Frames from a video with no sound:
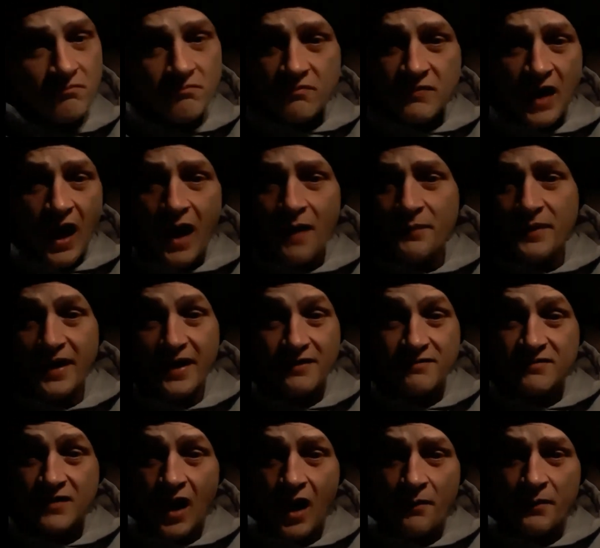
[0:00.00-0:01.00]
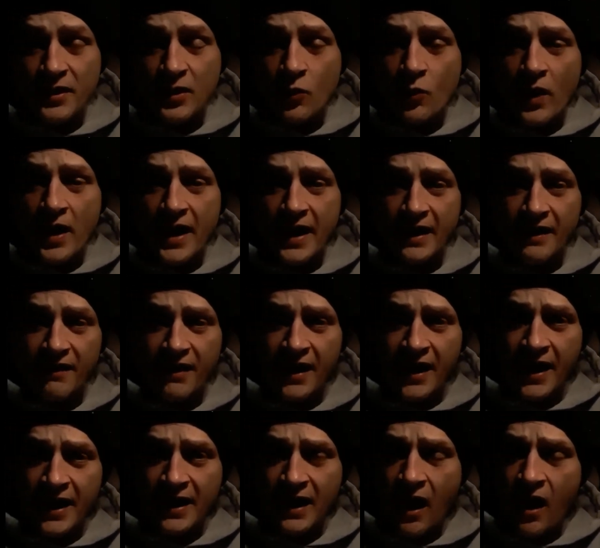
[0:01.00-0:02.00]
comment away,
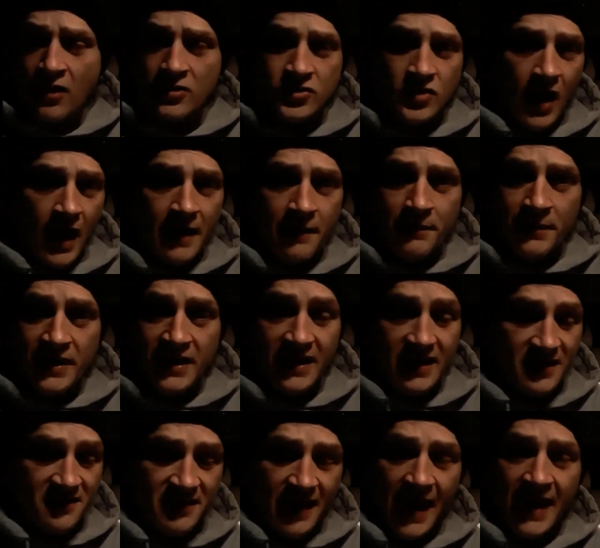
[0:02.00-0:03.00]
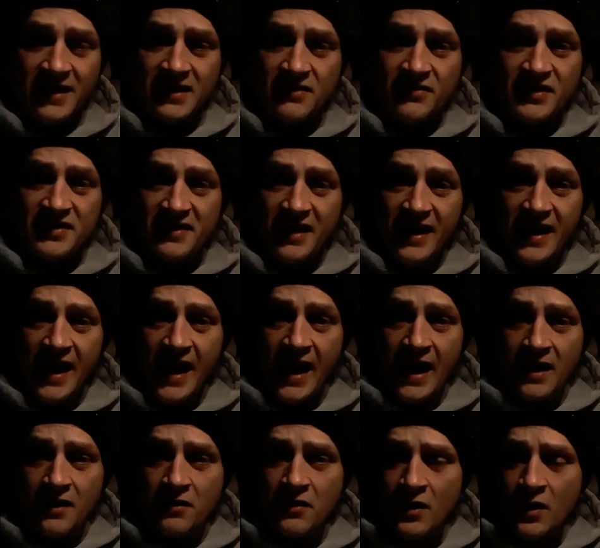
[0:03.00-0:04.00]
and I'll try and be as active as I
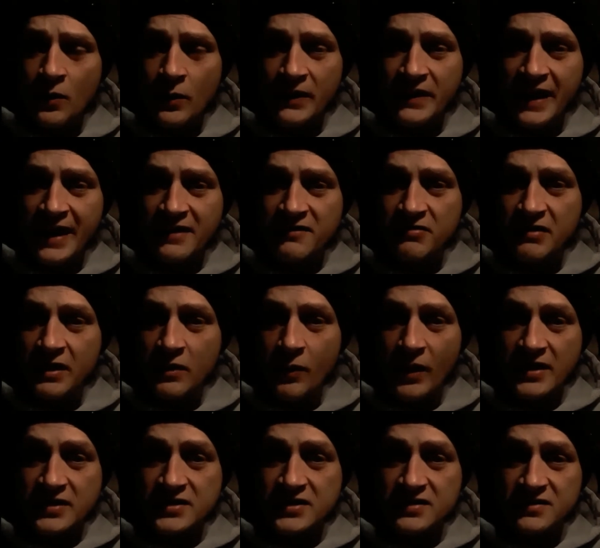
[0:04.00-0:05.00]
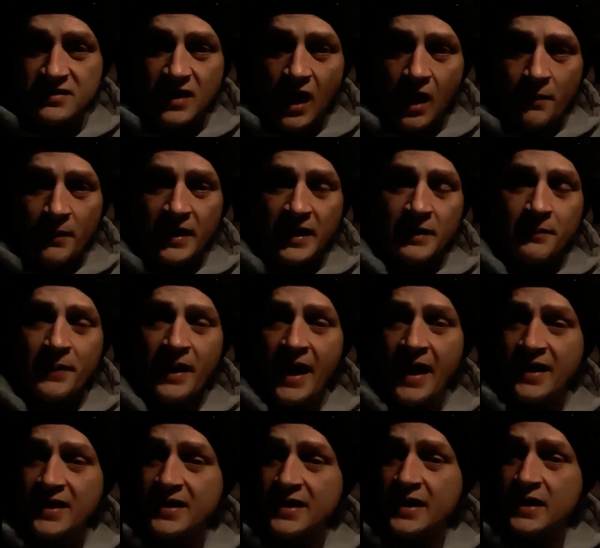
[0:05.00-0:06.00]
can with answering questions, commenting
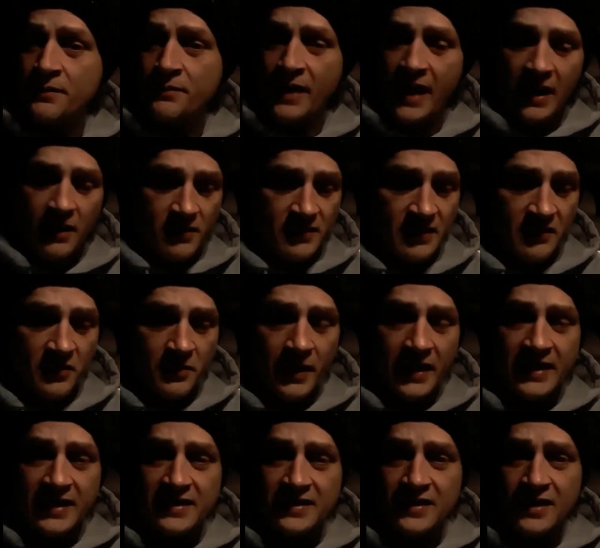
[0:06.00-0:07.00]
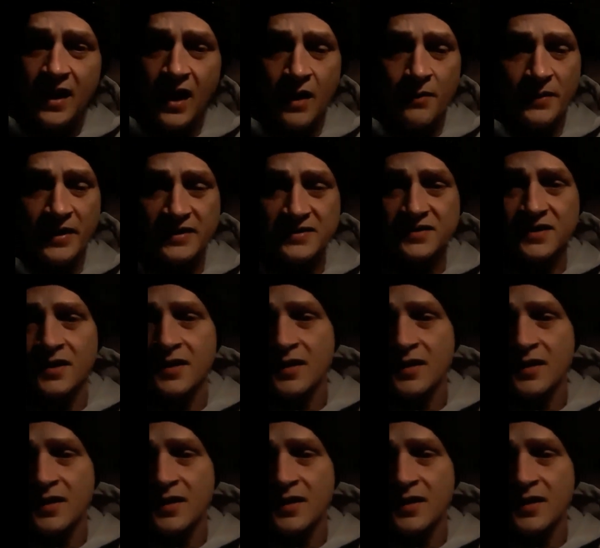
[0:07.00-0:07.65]
back, and getting back with everybody in the comments.